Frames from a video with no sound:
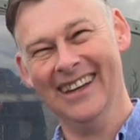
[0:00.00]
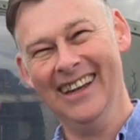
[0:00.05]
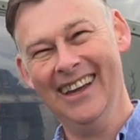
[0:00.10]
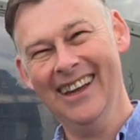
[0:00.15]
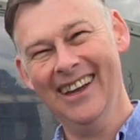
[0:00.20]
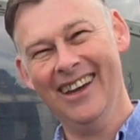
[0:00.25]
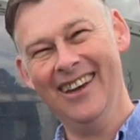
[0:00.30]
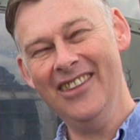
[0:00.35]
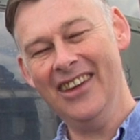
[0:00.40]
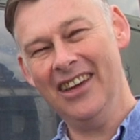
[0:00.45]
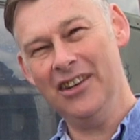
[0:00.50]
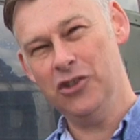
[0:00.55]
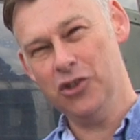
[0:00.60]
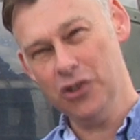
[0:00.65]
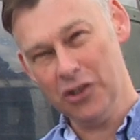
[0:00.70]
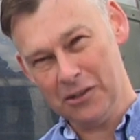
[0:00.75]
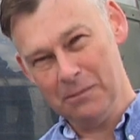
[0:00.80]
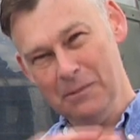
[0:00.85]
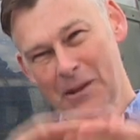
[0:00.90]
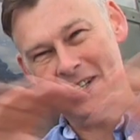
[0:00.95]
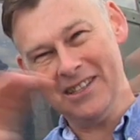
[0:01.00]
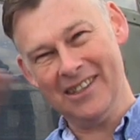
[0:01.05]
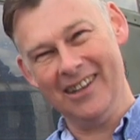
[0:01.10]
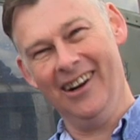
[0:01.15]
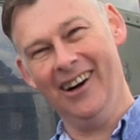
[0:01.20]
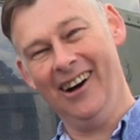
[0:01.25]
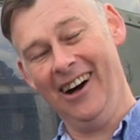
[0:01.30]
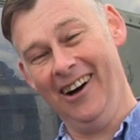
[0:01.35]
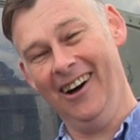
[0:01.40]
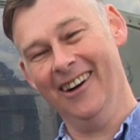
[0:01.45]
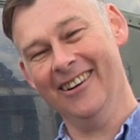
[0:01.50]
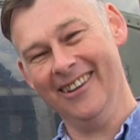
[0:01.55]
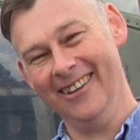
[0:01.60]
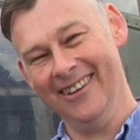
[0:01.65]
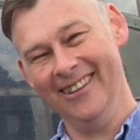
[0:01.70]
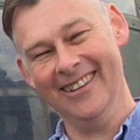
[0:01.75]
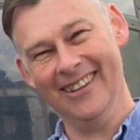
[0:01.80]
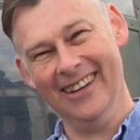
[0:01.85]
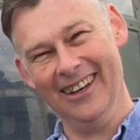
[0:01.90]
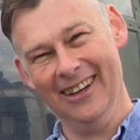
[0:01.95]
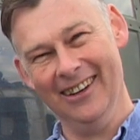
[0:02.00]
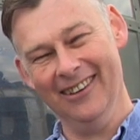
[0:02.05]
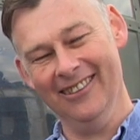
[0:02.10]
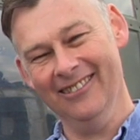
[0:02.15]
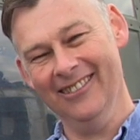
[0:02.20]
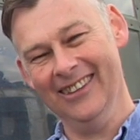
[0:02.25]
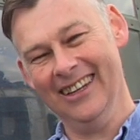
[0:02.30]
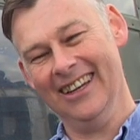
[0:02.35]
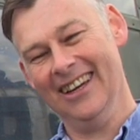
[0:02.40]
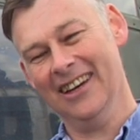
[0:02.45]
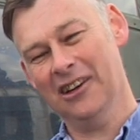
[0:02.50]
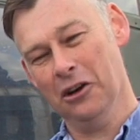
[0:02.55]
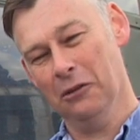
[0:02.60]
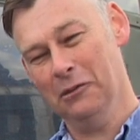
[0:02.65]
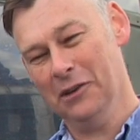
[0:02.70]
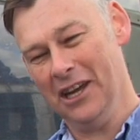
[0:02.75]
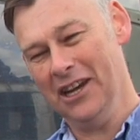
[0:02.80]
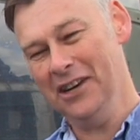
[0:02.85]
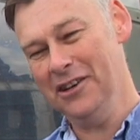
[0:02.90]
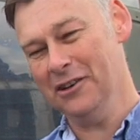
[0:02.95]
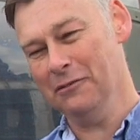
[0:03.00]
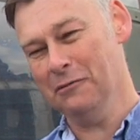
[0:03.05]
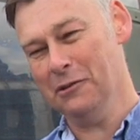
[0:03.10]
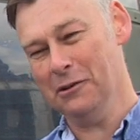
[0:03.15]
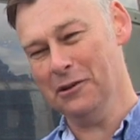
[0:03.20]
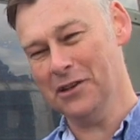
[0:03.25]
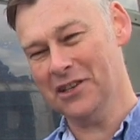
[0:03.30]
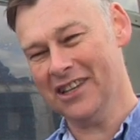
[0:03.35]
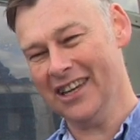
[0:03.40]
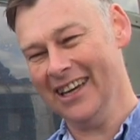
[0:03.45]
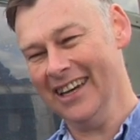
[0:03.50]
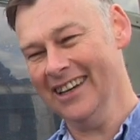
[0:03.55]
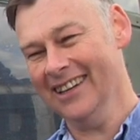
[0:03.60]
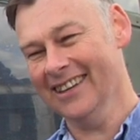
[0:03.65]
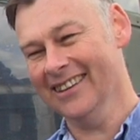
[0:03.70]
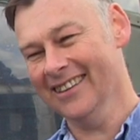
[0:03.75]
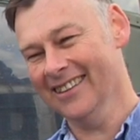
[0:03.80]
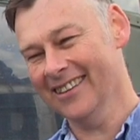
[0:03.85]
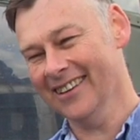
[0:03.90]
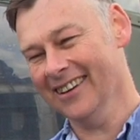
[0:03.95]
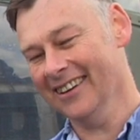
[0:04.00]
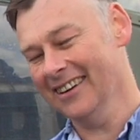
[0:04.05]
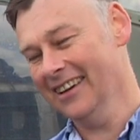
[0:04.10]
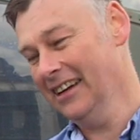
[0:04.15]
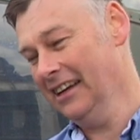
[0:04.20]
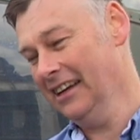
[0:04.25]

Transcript: Wow. And they'd just missed our hardened accommodation we were staying in. So.